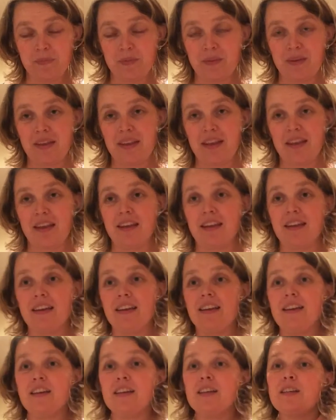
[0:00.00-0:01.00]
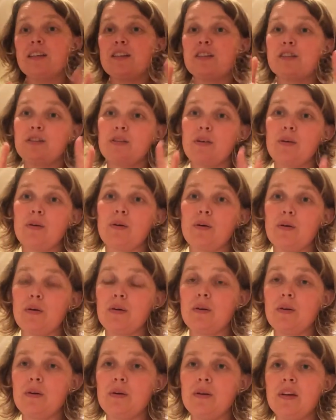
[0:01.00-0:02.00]
Okay,
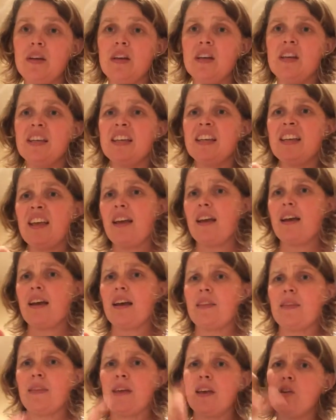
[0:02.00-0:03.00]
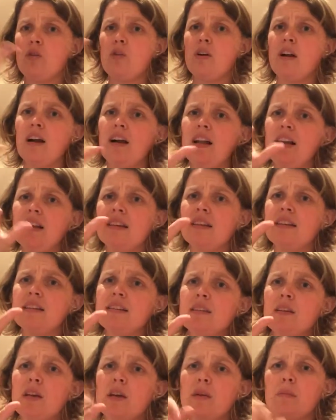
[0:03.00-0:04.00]
so yeah, they're your
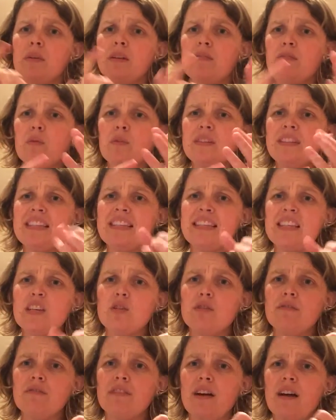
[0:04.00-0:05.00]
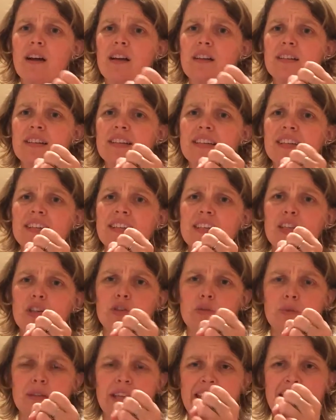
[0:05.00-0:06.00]
colours. But if you want silver, you
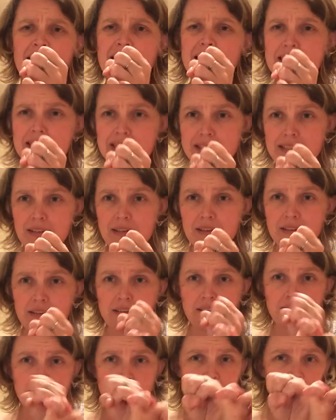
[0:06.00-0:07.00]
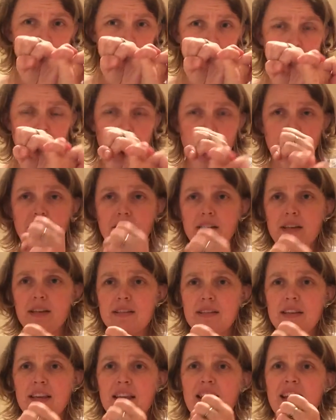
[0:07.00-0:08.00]
do an S, see with your little fingers,
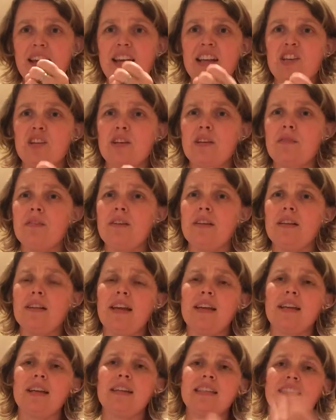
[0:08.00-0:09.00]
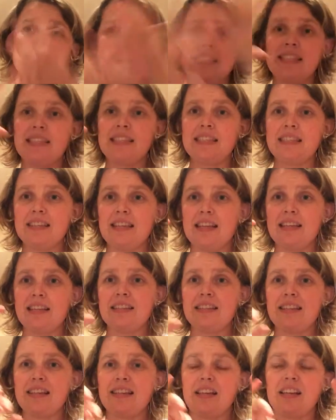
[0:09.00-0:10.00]
and you give it and
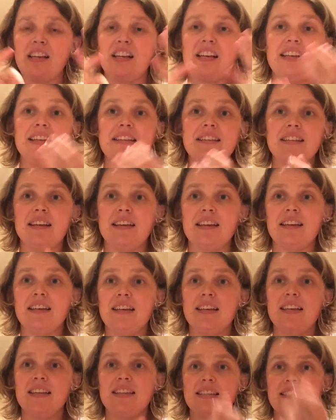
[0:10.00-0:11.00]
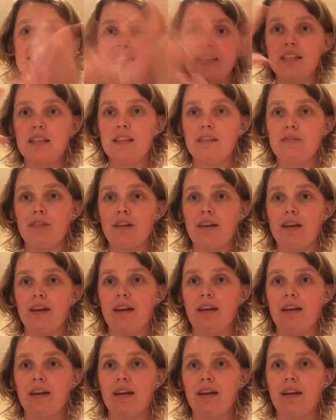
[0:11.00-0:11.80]
it's like a glitter. Silver,